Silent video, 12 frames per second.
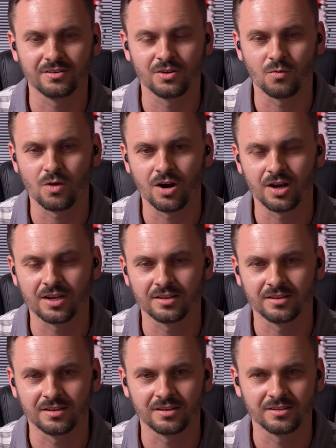your work
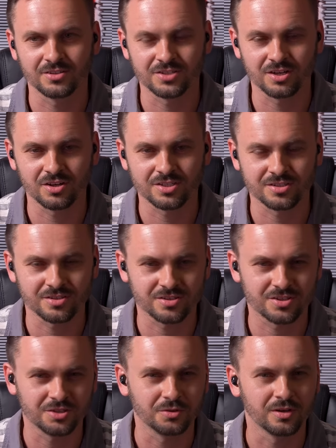and that you're serious as
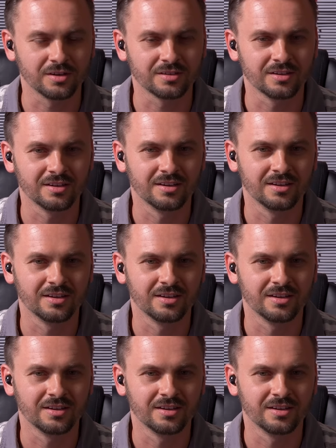a student.